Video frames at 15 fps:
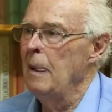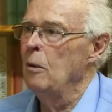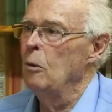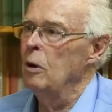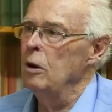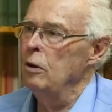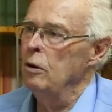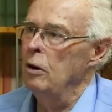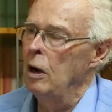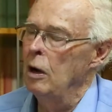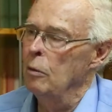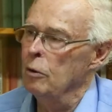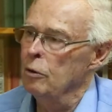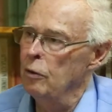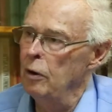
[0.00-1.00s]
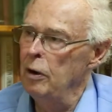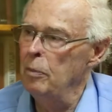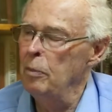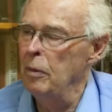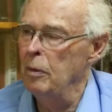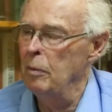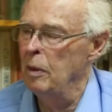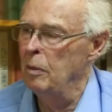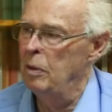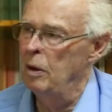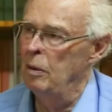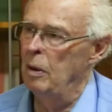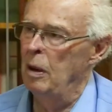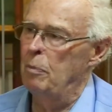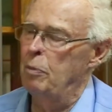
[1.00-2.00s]
Well, you know, I was very
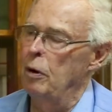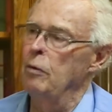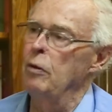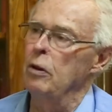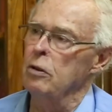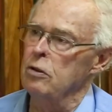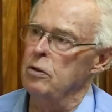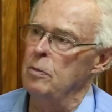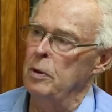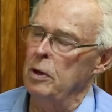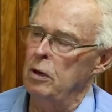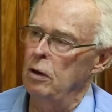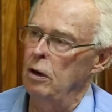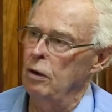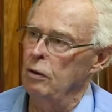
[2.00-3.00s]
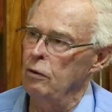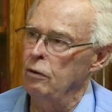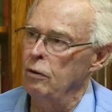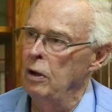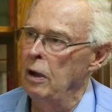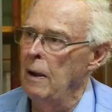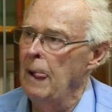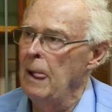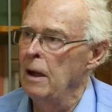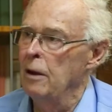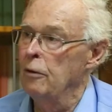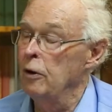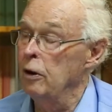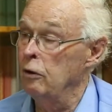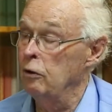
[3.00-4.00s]
privileged because,
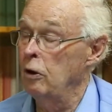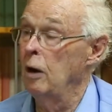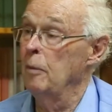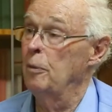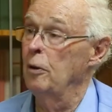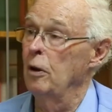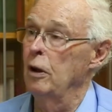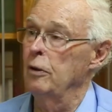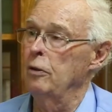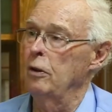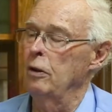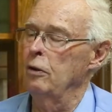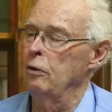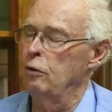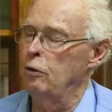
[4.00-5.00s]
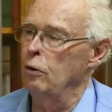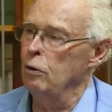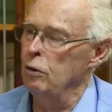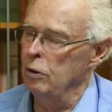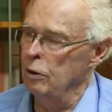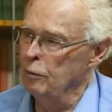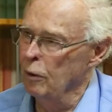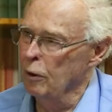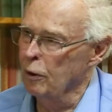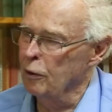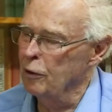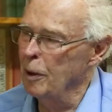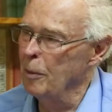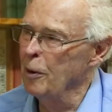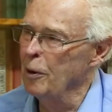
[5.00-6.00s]
for example, as a student at Fuller
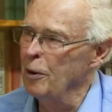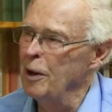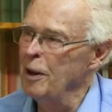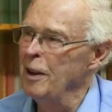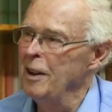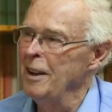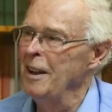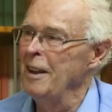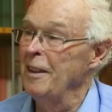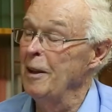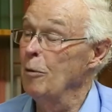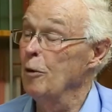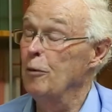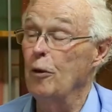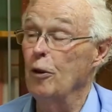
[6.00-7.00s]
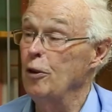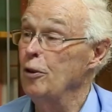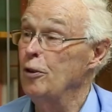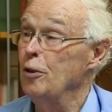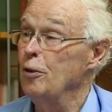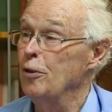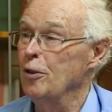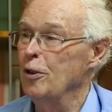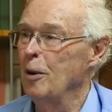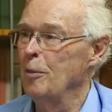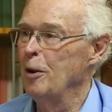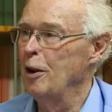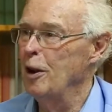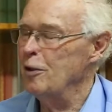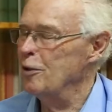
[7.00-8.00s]
Seminary, there were 42
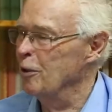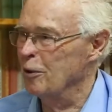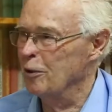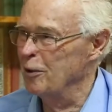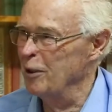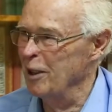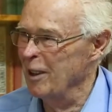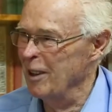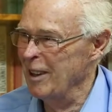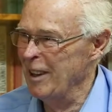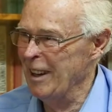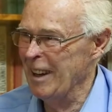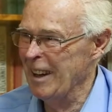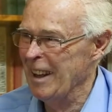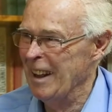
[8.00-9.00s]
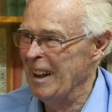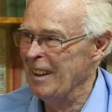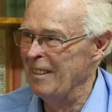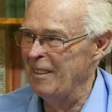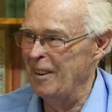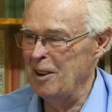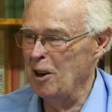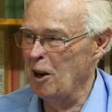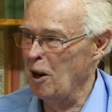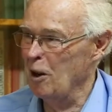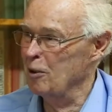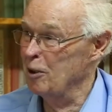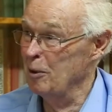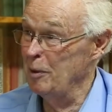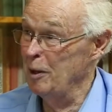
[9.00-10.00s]
denominations there. Yes. Very
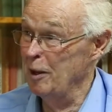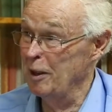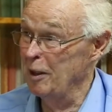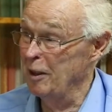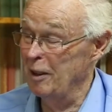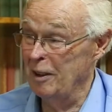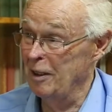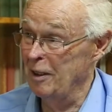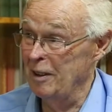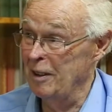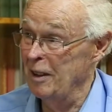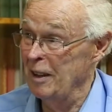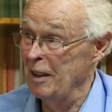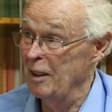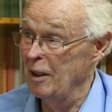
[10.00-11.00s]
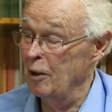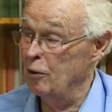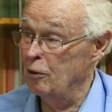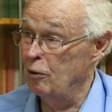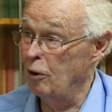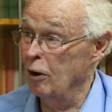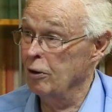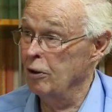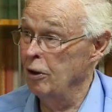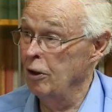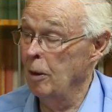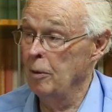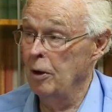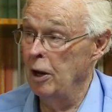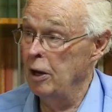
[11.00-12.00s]
hard to be a strong
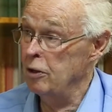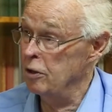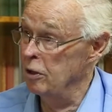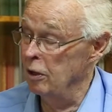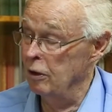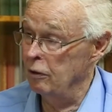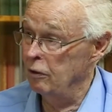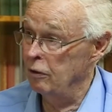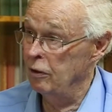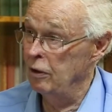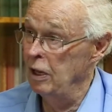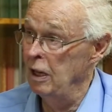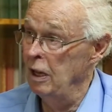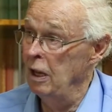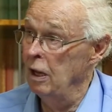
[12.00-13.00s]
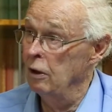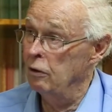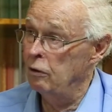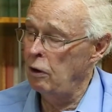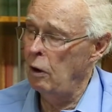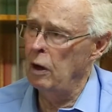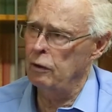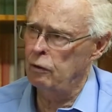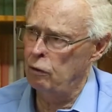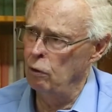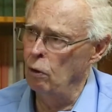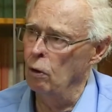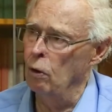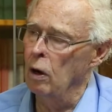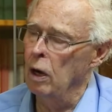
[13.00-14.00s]
denominationalist. Right.
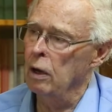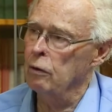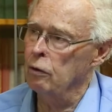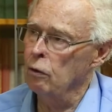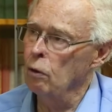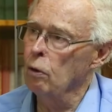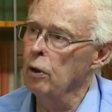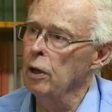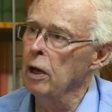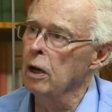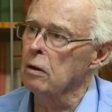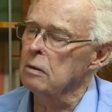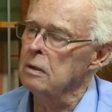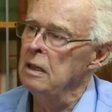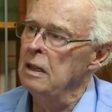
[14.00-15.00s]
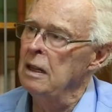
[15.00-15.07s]
So I saw there